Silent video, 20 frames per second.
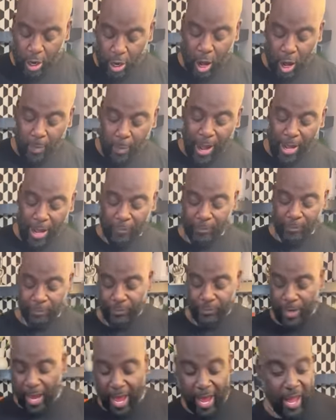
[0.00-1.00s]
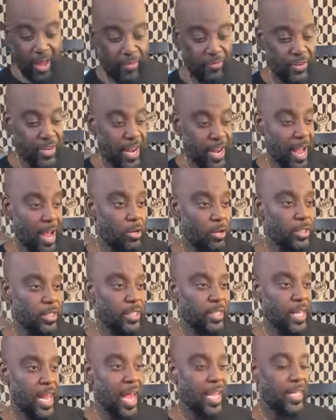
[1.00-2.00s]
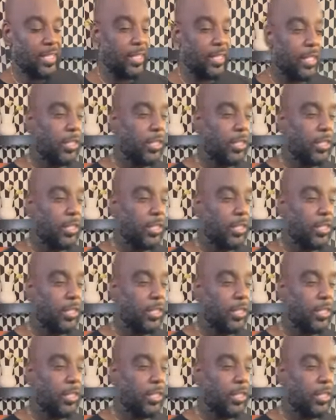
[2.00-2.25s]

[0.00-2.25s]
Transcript: All right. I have now sliced